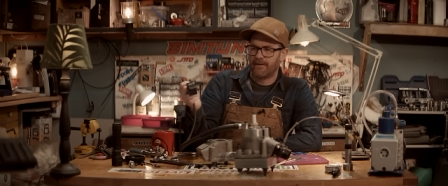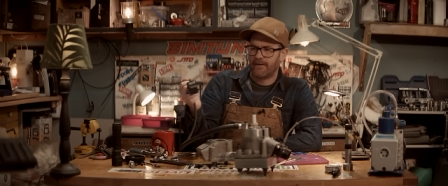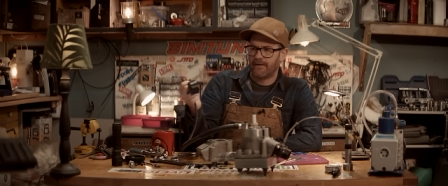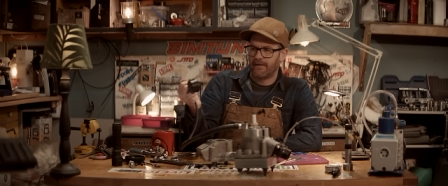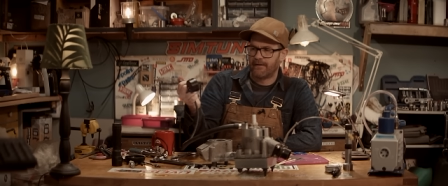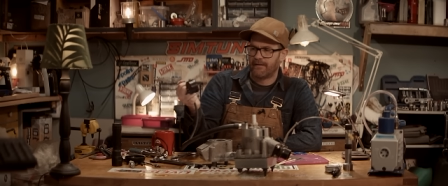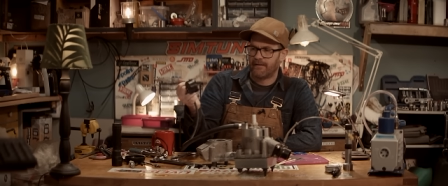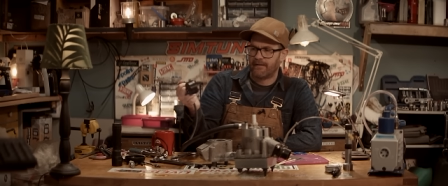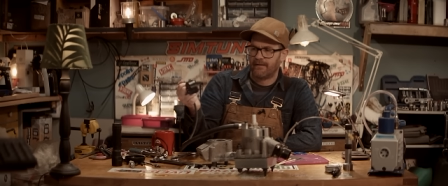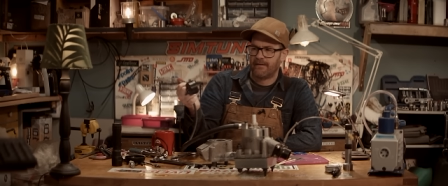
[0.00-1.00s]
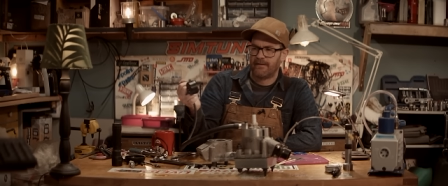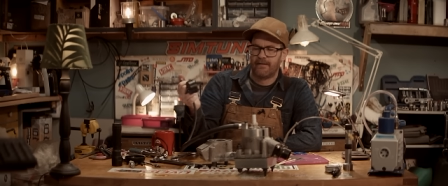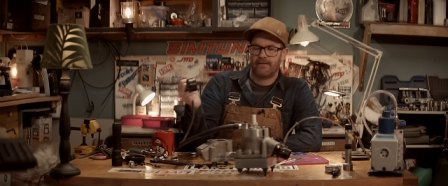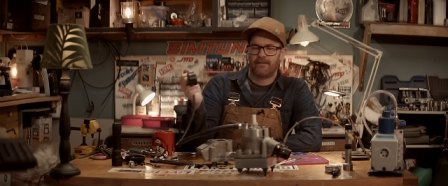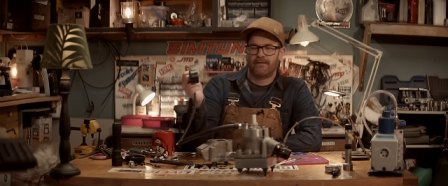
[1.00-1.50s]
the
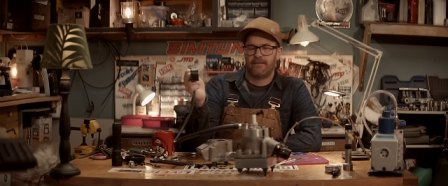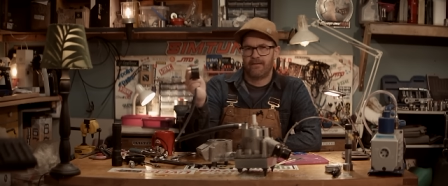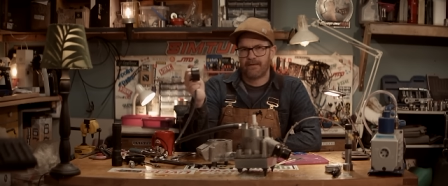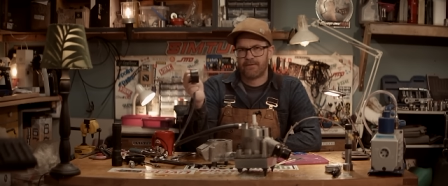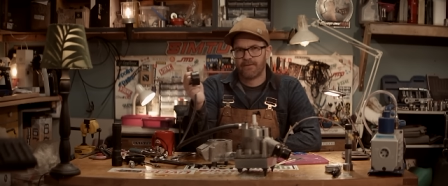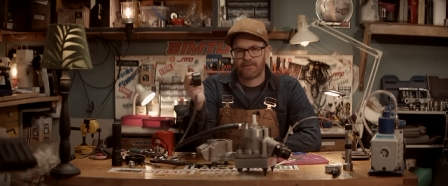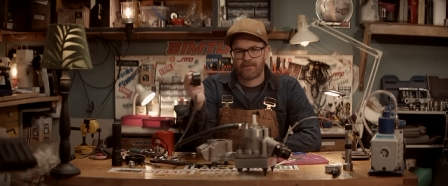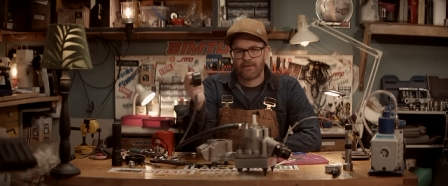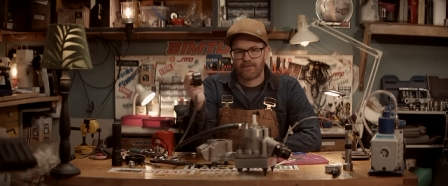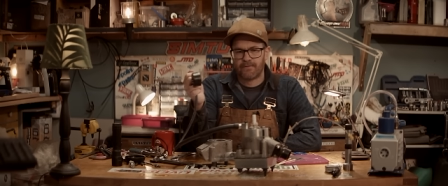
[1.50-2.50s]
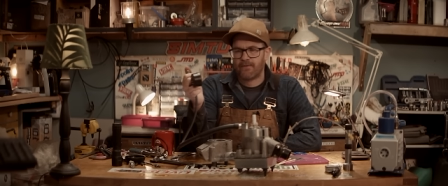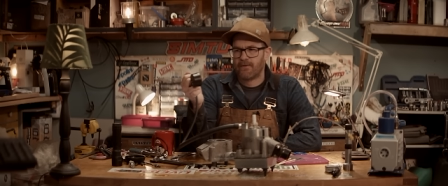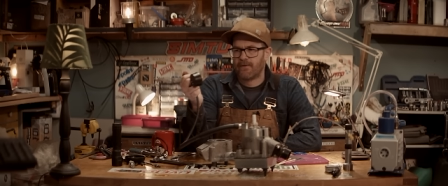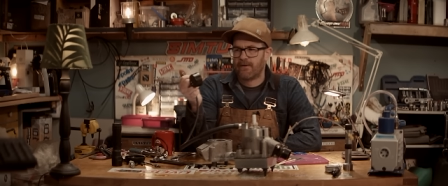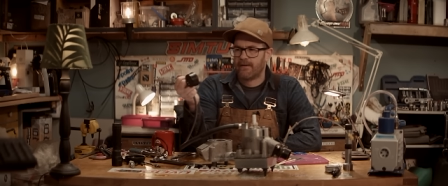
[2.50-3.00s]
exhaust duct
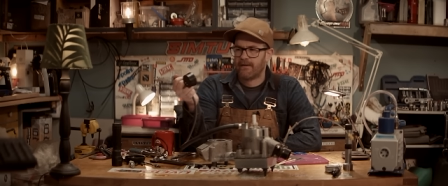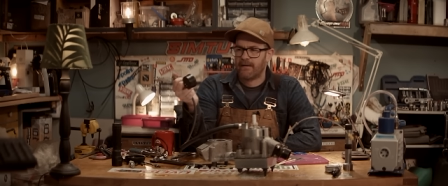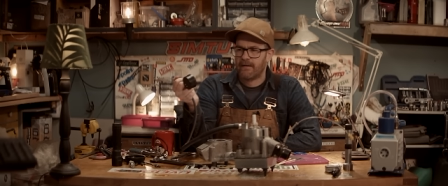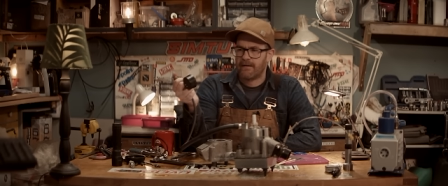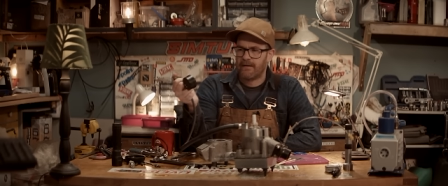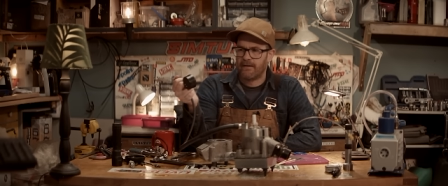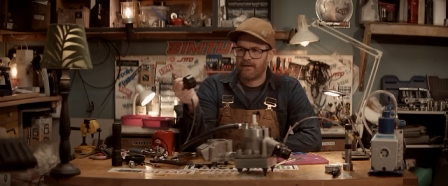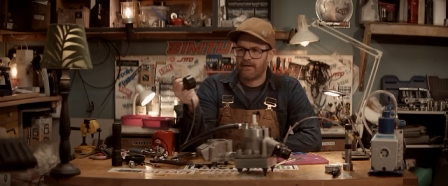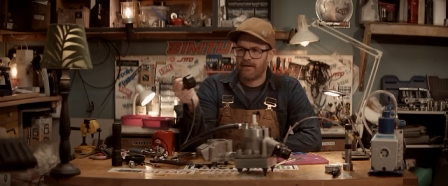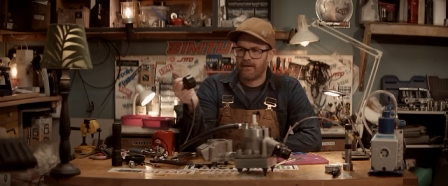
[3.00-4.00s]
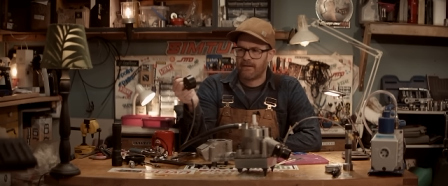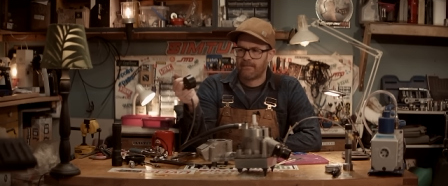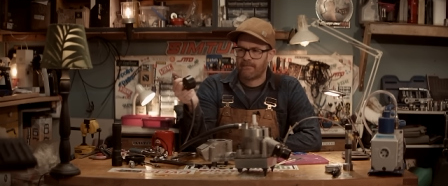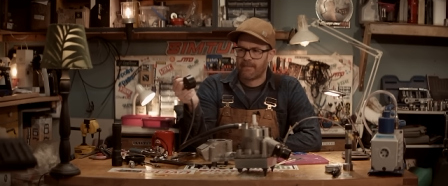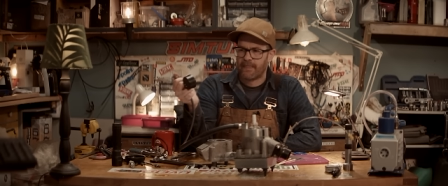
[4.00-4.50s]
floor and uh,
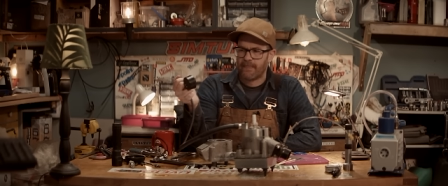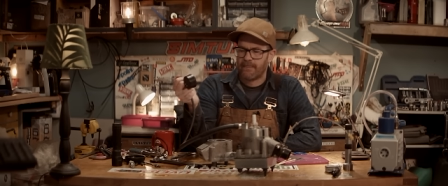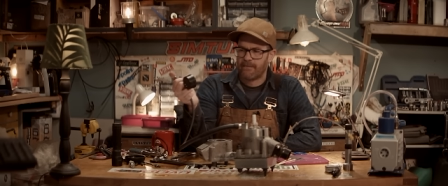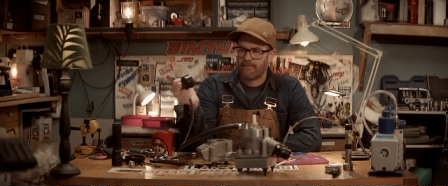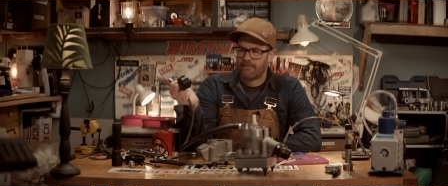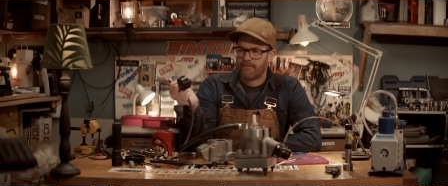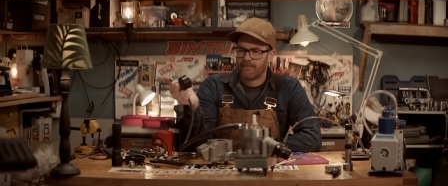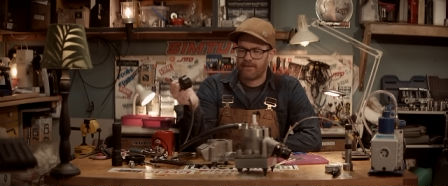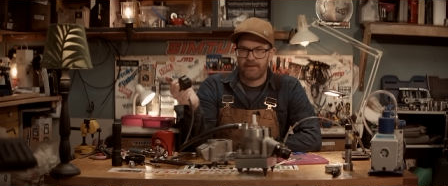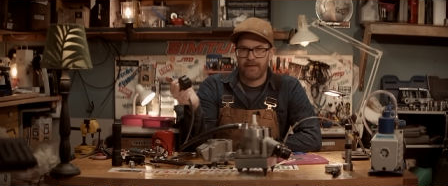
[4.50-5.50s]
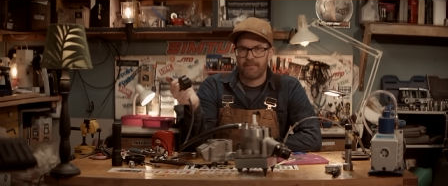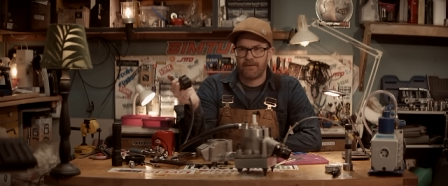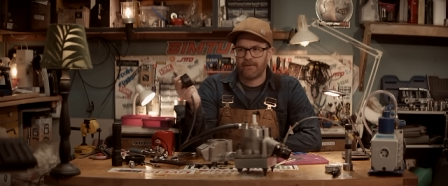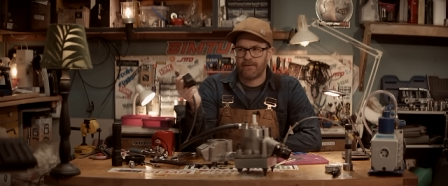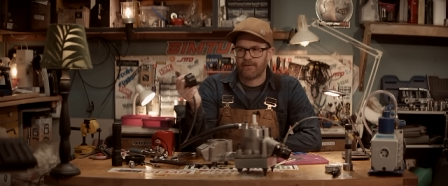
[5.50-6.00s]
with
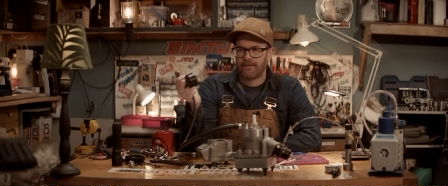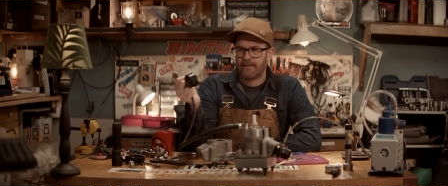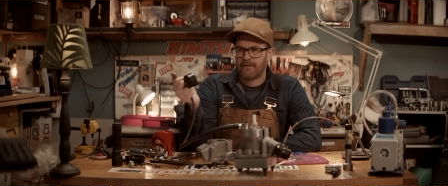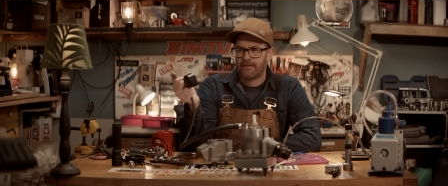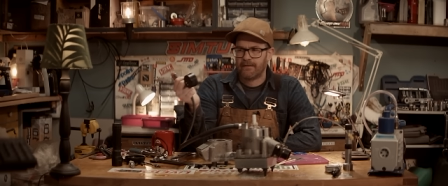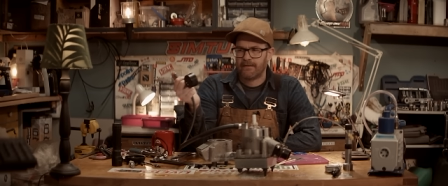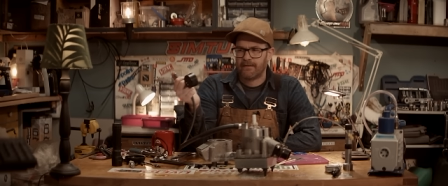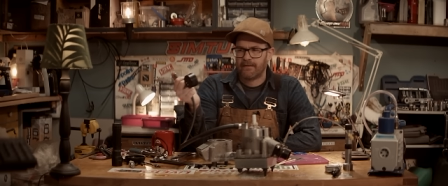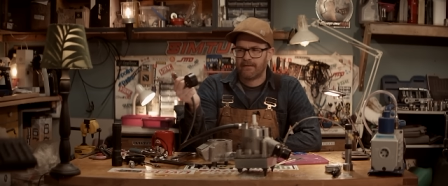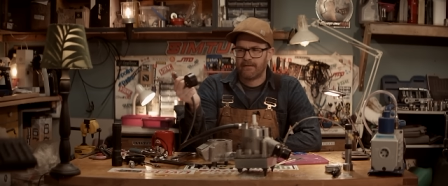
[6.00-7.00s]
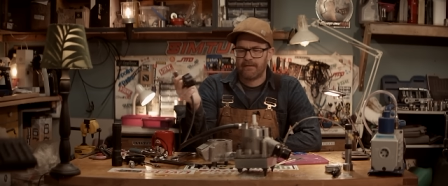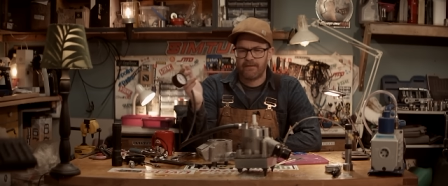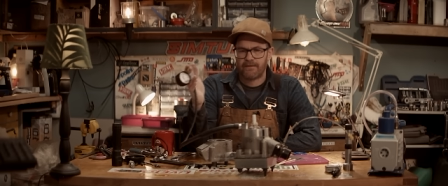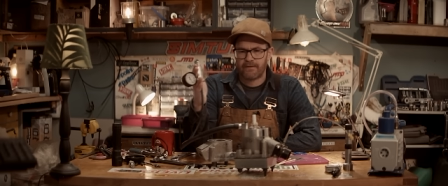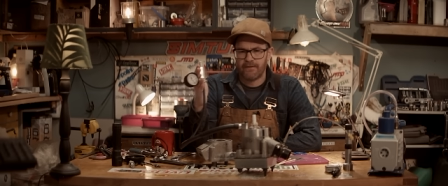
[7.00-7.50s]
JB Weld. And
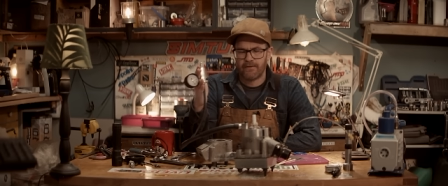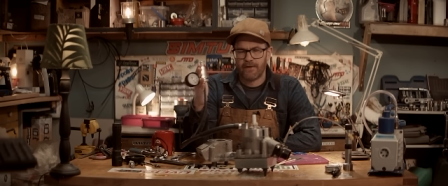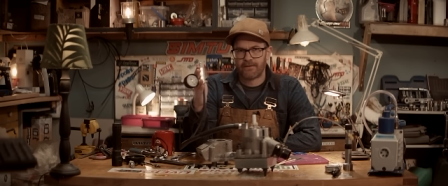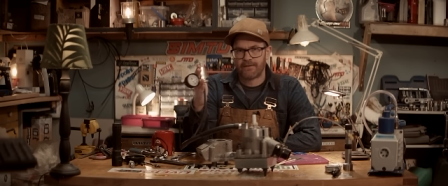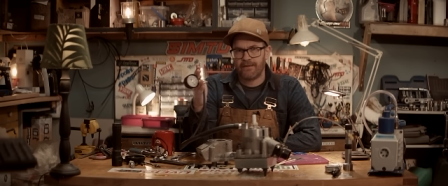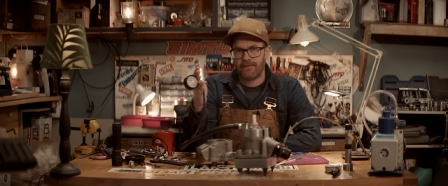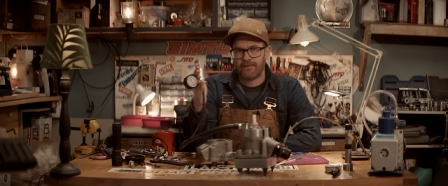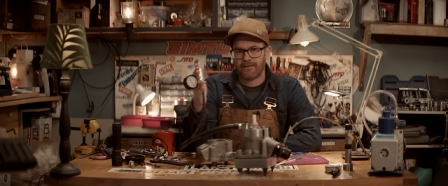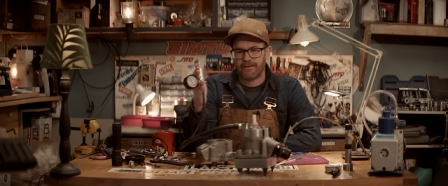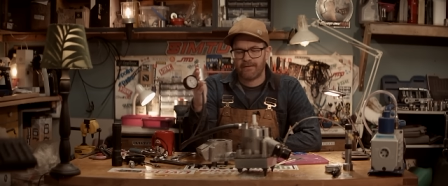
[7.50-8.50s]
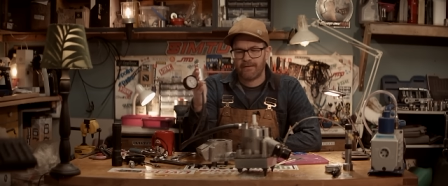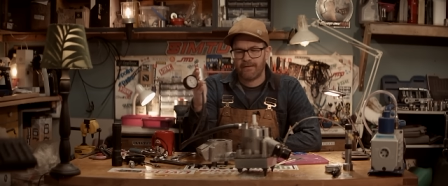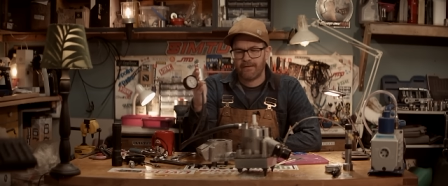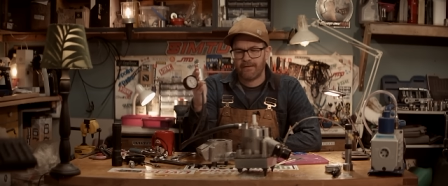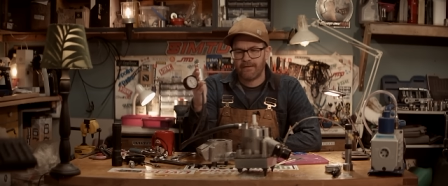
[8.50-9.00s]
it's still not sealed.
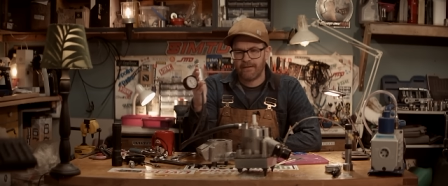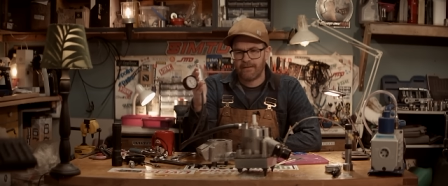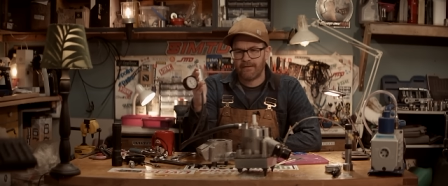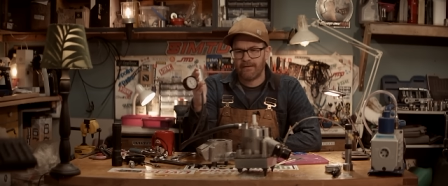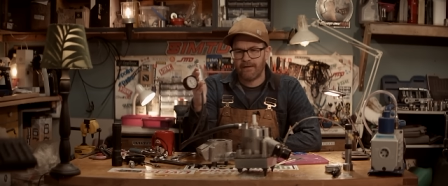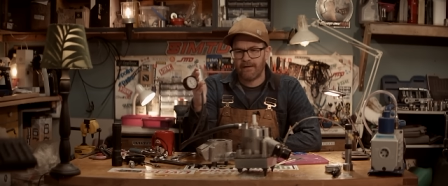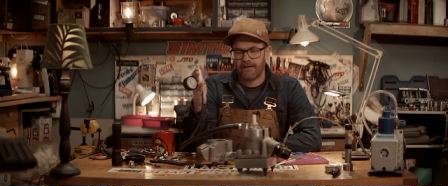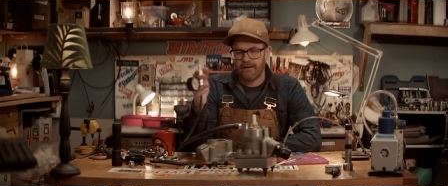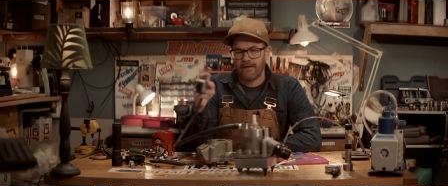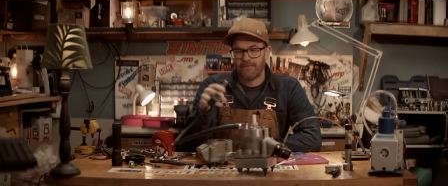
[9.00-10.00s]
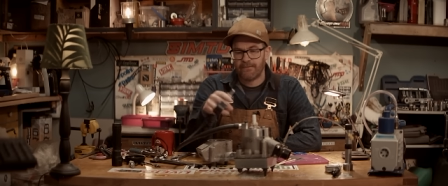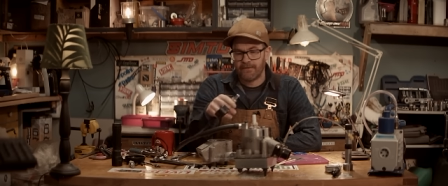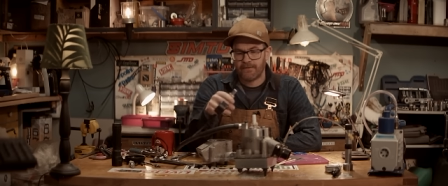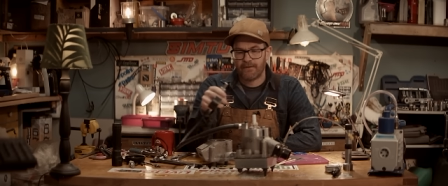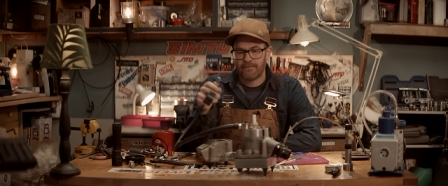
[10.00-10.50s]
And uh,
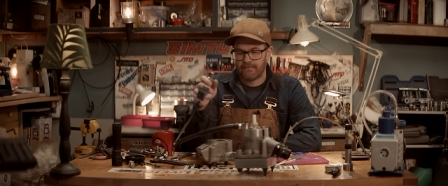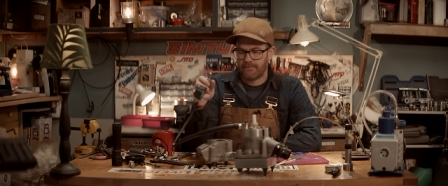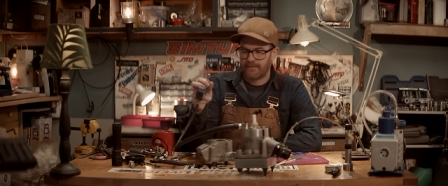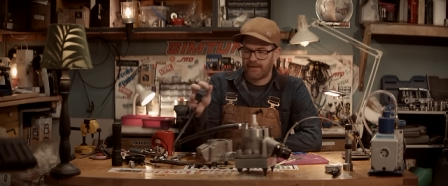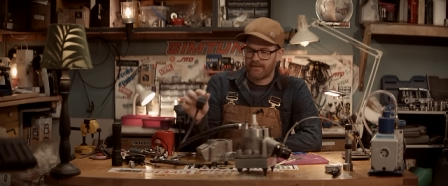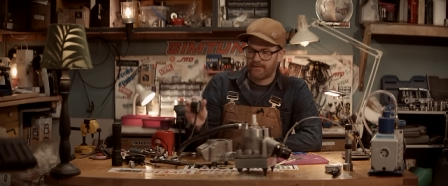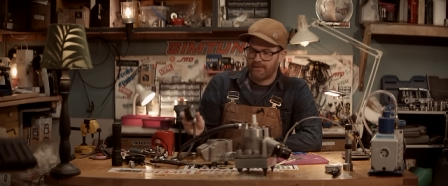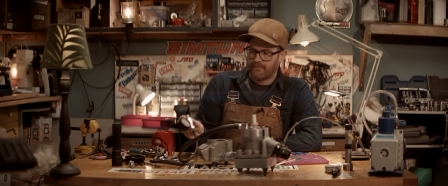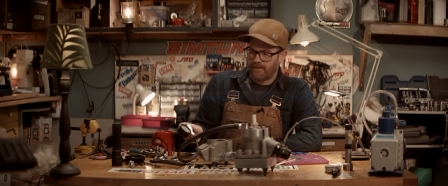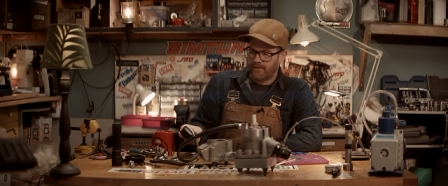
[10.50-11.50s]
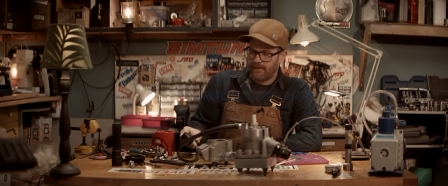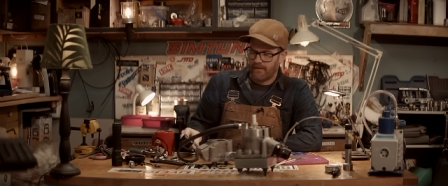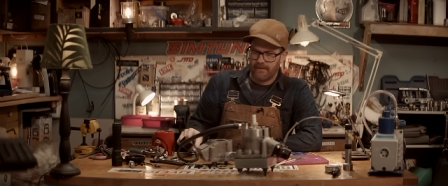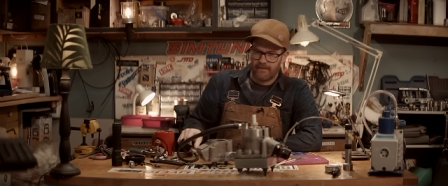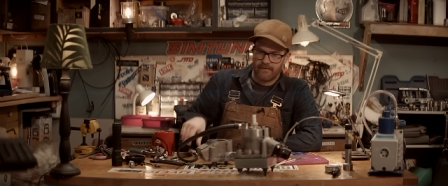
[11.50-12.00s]
after some testing with,
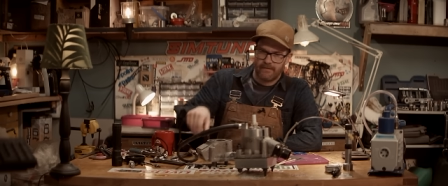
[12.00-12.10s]
uh,